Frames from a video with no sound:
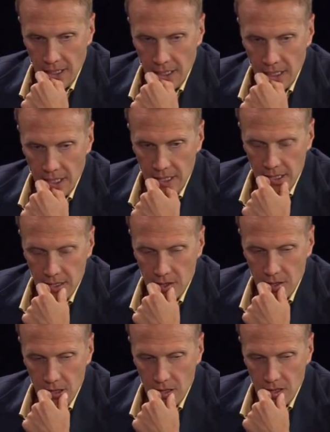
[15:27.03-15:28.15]
and
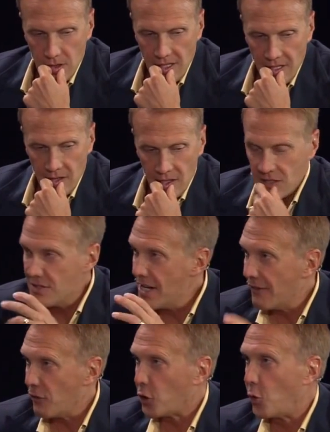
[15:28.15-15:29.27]
this
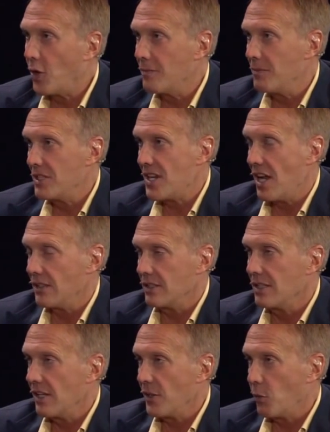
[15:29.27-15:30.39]
never quit mentality.
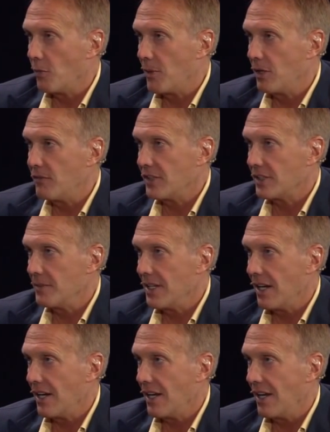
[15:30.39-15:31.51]
Not that we're perfect. I mean,
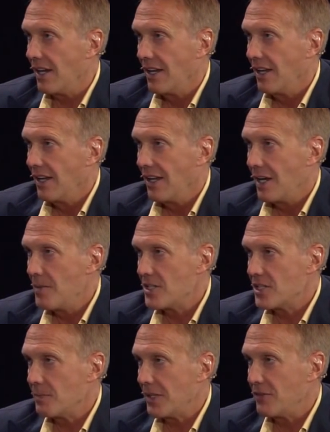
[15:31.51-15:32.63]
I
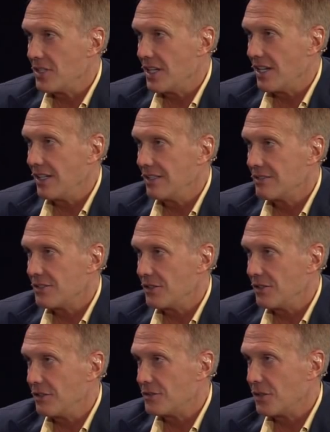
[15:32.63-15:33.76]
mess up every day, so do
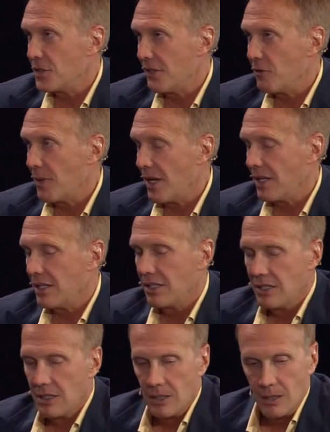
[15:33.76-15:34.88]
you, so does everybody.
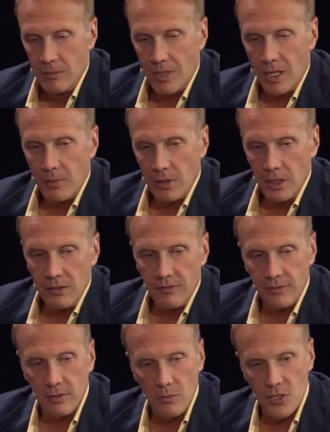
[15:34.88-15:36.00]
But I believe
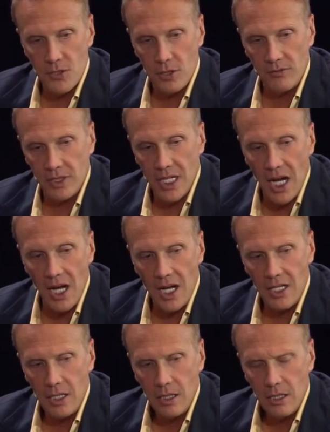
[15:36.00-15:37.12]
we serve a
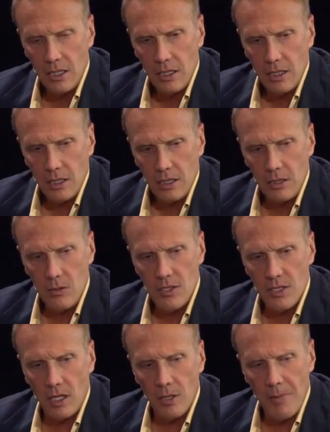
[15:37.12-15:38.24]
God who is
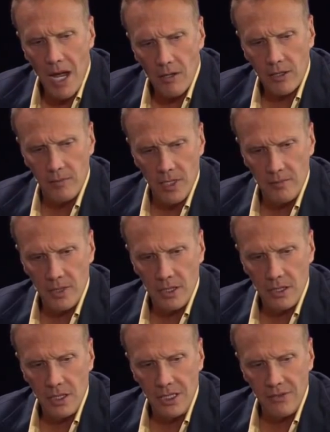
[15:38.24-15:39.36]
all about commitment.
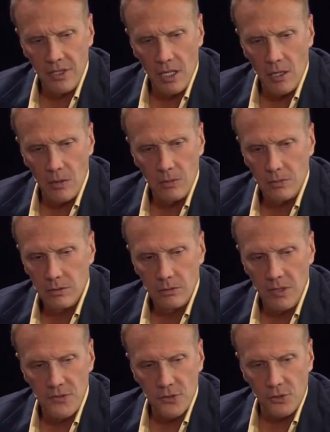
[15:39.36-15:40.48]
And even though
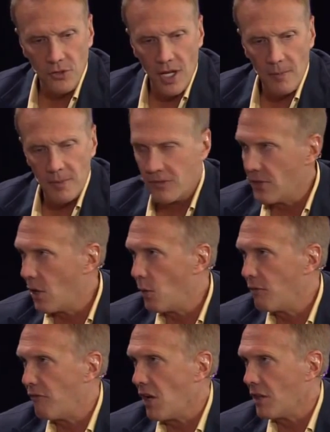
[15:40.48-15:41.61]
we've screwed up, even though we're
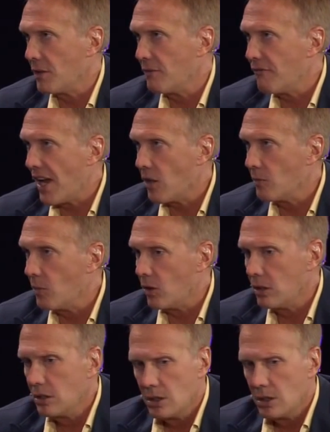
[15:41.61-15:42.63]
fallen and fallible,